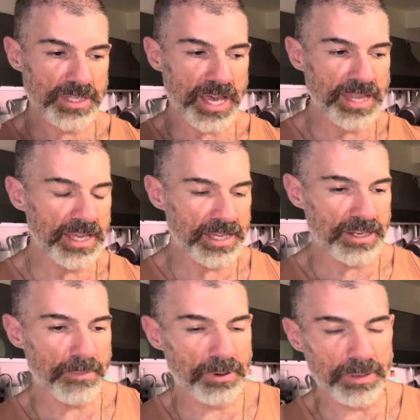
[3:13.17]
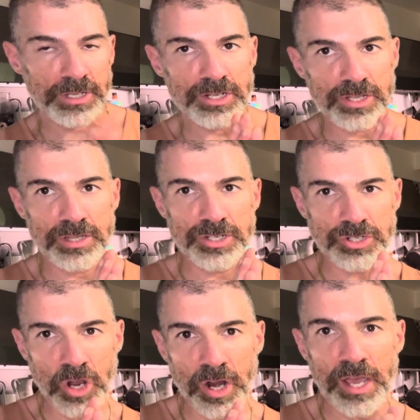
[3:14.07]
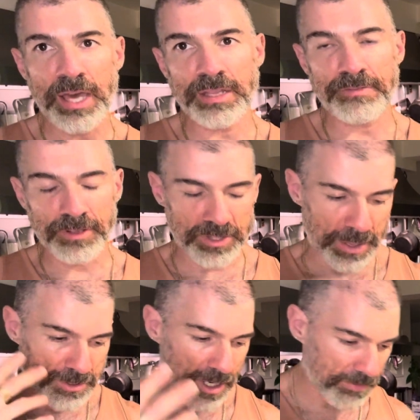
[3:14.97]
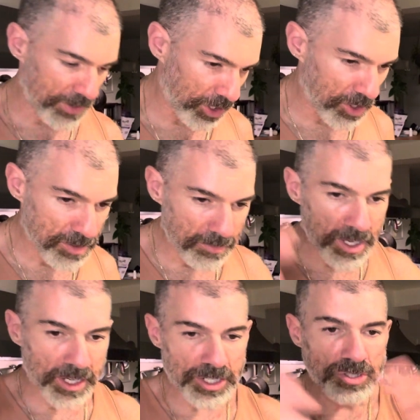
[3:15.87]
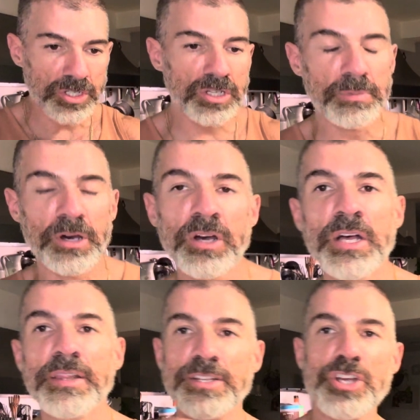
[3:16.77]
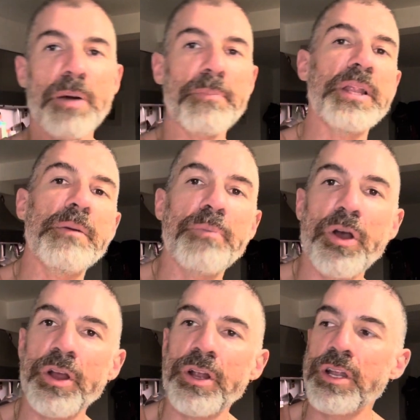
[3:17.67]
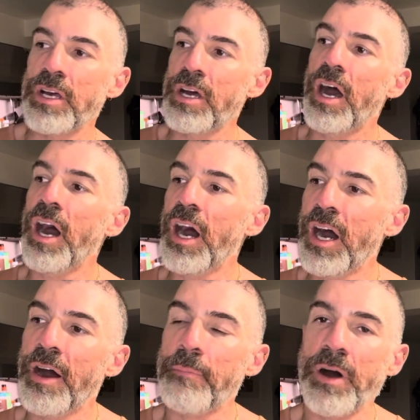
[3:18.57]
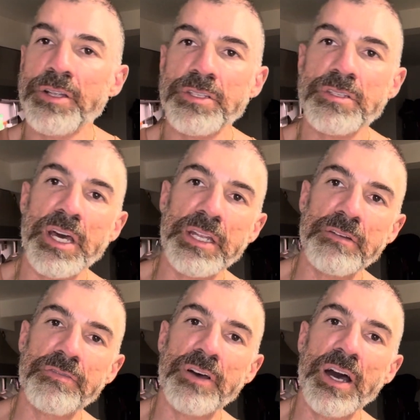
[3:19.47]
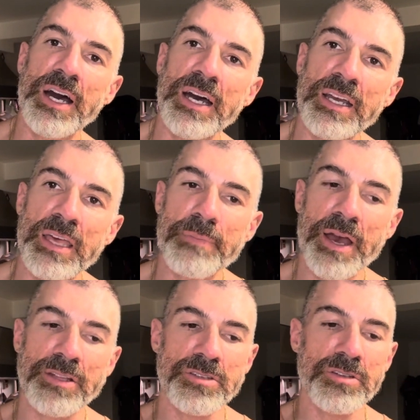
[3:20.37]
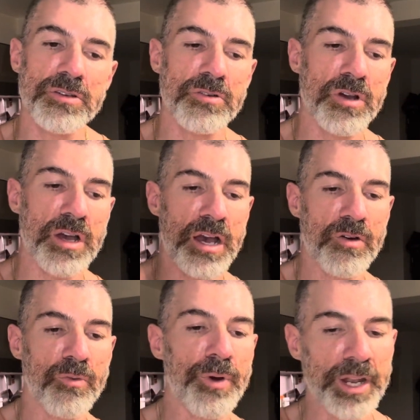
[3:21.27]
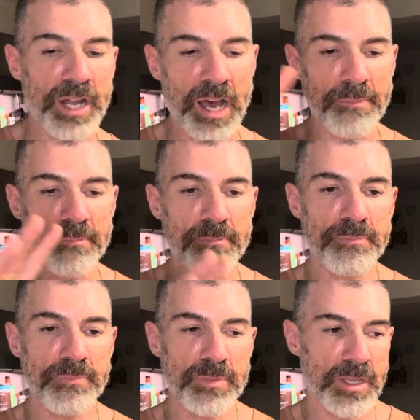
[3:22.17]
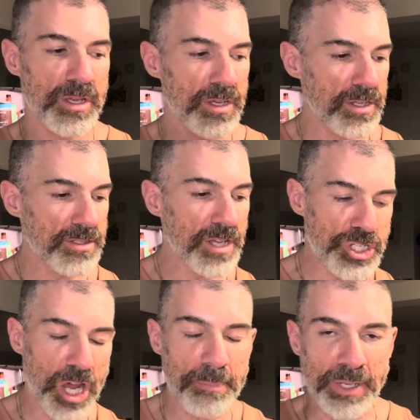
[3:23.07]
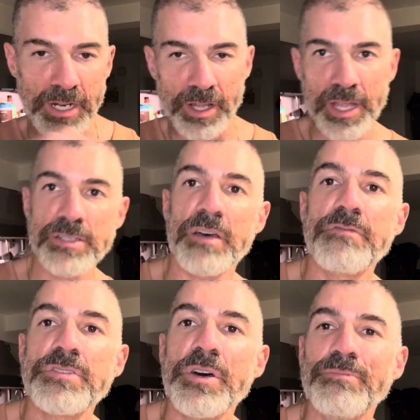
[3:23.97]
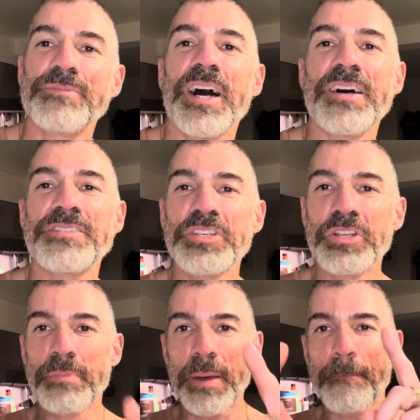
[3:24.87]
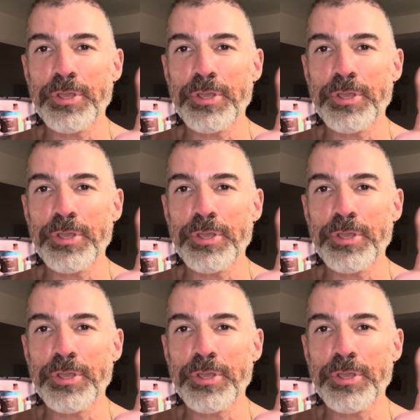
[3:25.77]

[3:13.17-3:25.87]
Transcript: and then put them in the jar and then fill with apple cider vinegar. So I'm not going to show you about the chopping up part. I'll just kind of get back to you when I'm done chopping and all that stuff. So I'll see you in a bit.